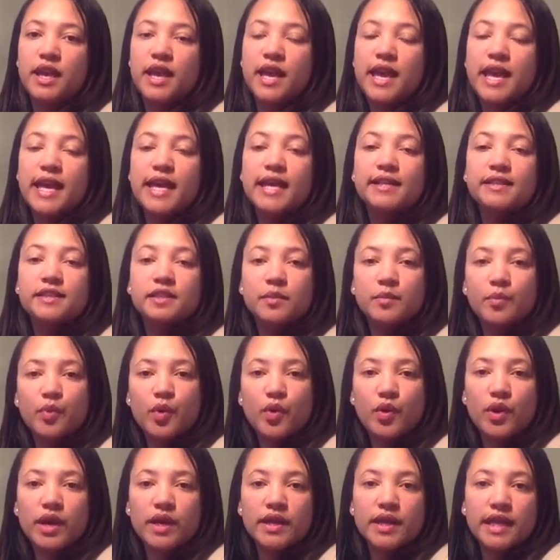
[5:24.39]
It is
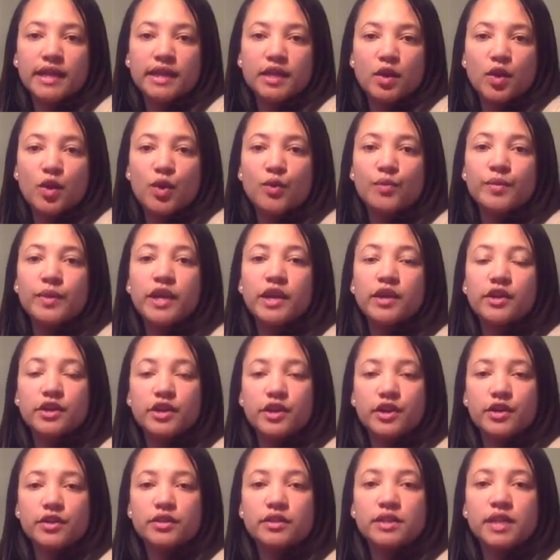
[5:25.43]
important that the home care
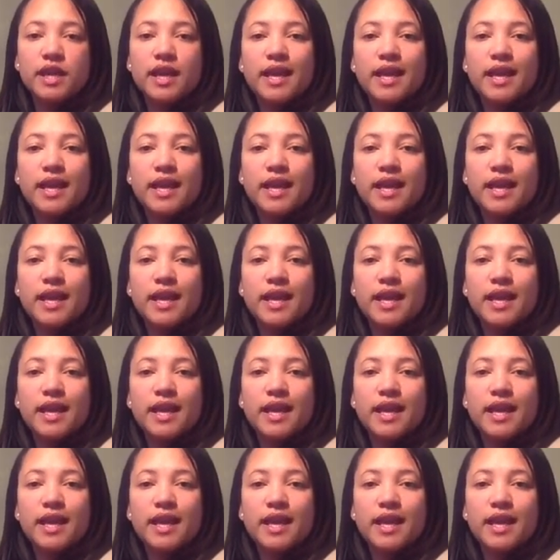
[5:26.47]
nurse